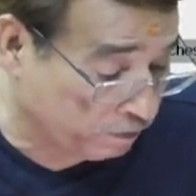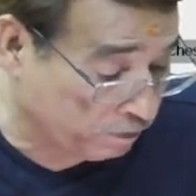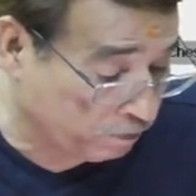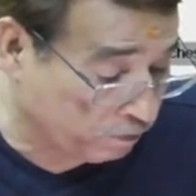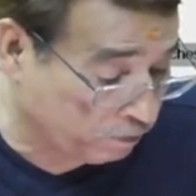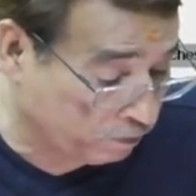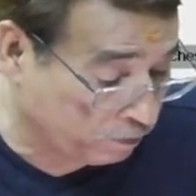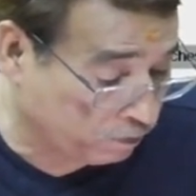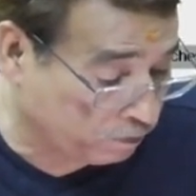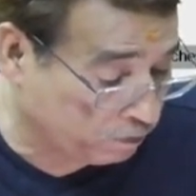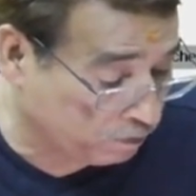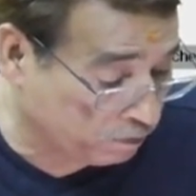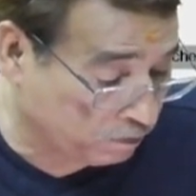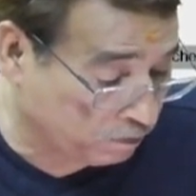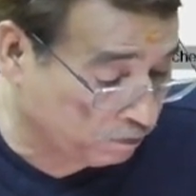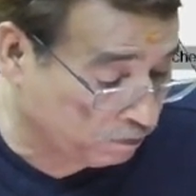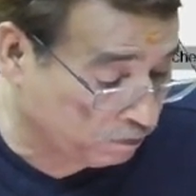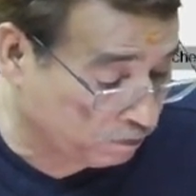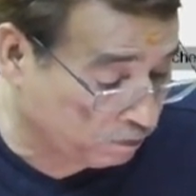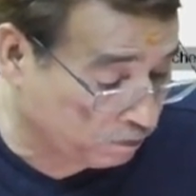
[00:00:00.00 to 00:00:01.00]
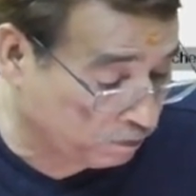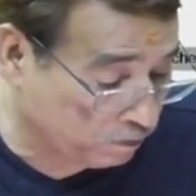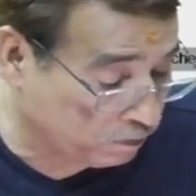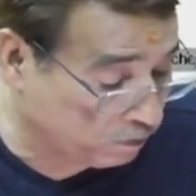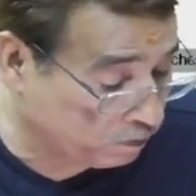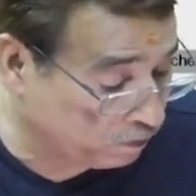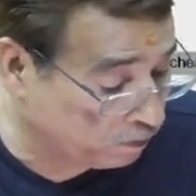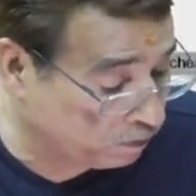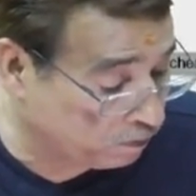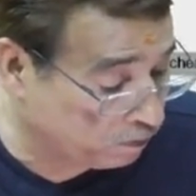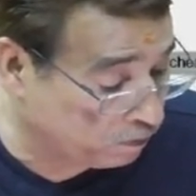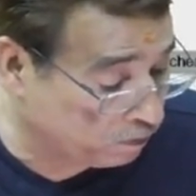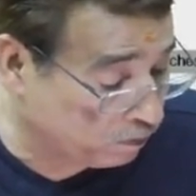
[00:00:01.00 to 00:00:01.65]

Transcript: (no one is talking)